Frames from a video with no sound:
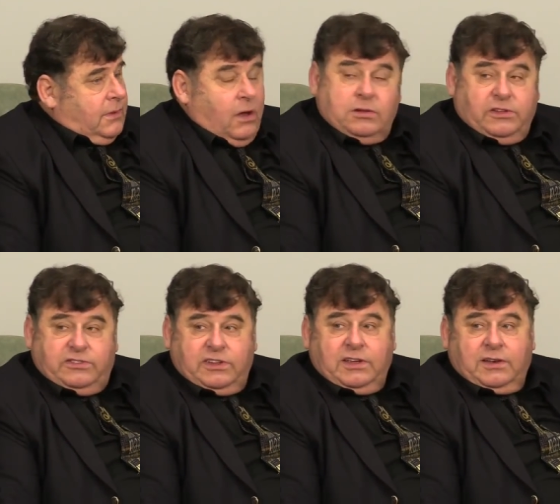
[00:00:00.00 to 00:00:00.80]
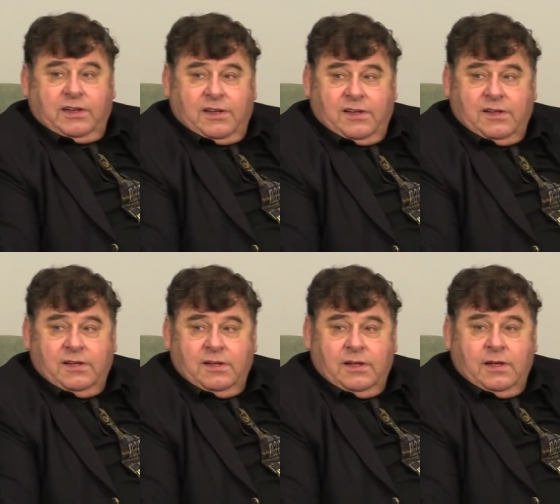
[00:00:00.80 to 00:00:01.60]
Ugly scene.
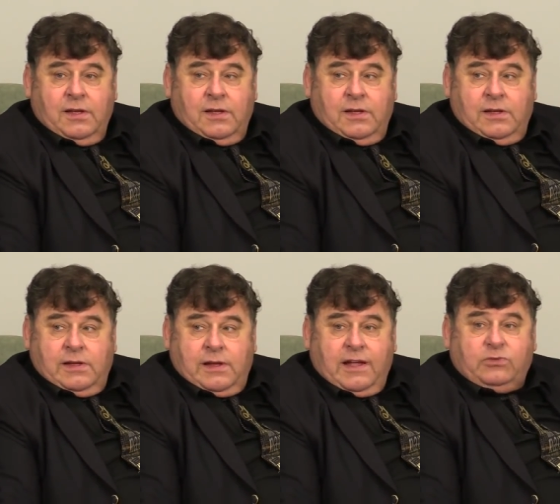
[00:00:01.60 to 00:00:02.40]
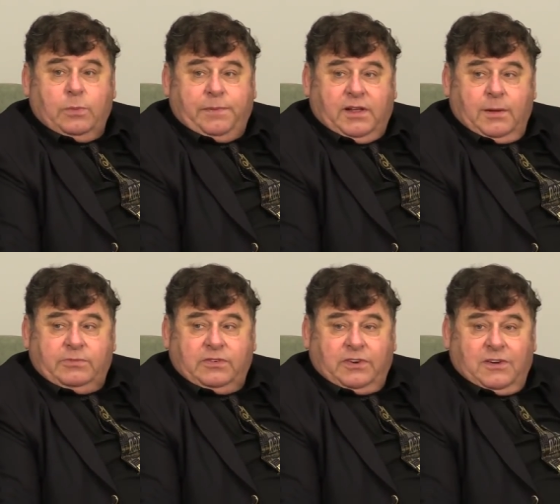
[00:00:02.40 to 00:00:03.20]
That's what
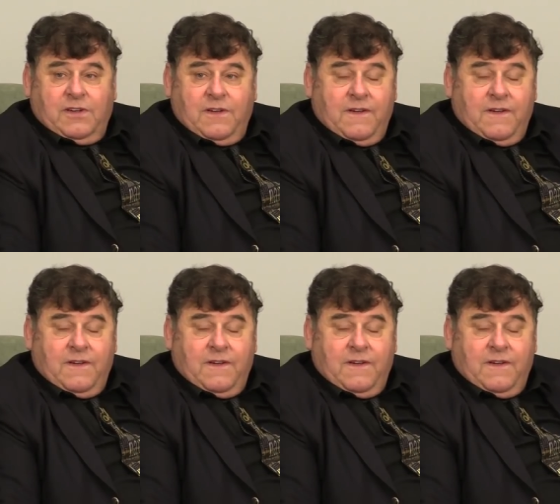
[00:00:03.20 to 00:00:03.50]
becomes of her.